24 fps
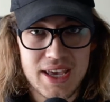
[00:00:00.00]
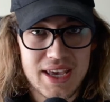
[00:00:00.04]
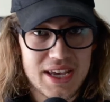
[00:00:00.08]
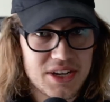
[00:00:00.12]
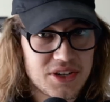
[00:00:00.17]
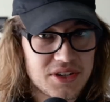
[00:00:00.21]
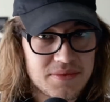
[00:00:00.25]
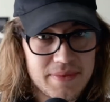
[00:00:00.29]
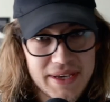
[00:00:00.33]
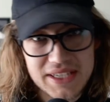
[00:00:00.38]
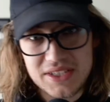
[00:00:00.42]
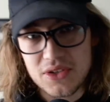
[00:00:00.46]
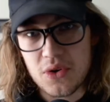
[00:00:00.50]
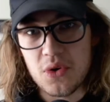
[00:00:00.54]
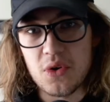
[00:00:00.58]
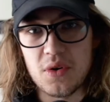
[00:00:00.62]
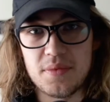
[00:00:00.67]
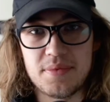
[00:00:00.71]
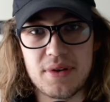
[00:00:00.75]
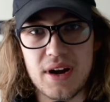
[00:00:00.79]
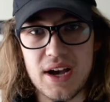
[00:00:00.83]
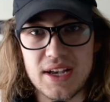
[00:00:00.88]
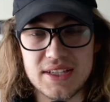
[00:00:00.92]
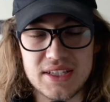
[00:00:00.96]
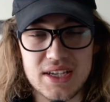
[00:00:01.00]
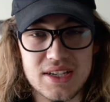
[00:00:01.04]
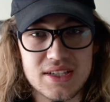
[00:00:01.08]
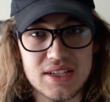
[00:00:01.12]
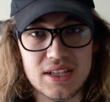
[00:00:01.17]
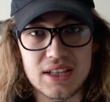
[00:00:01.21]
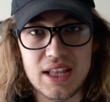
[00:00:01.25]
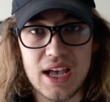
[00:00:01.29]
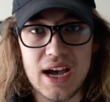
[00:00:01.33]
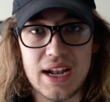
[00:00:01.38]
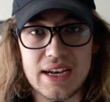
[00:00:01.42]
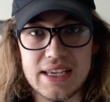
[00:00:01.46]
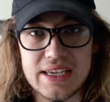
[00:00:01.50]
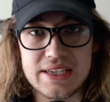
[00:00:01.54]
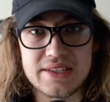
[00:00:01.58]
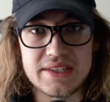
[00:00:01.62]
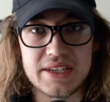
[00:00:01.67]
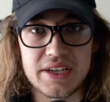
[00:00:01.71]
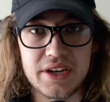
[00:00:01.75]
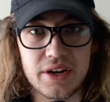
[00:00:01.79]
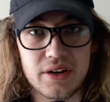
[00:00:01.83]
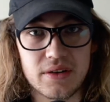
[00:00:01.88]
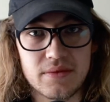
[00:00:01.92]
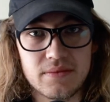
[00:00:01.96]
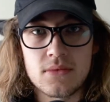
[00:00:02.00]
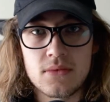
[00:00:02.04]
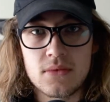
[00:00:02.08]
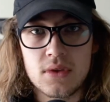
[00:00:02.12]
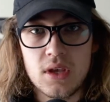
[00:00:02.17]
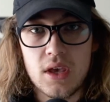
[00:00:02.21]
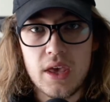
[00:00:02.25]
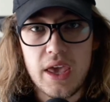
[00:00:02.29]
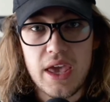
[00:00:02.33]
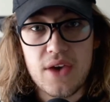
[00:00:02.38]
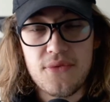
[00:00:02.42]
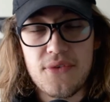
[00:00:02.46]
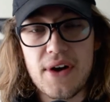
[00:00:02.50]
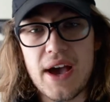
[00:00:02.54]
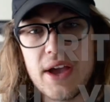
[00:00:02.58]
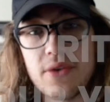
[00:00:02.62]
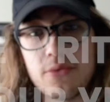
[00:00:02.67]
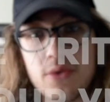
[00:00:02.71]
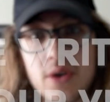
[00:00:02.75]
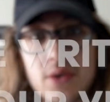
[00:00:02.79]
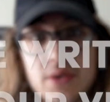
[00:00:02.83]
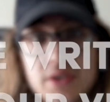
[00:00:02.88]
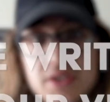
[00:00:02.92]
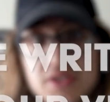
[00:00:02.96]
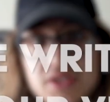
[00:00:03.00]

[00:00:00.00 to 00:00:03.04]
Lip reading: It just makes the whole process a lot easier. If I wrote a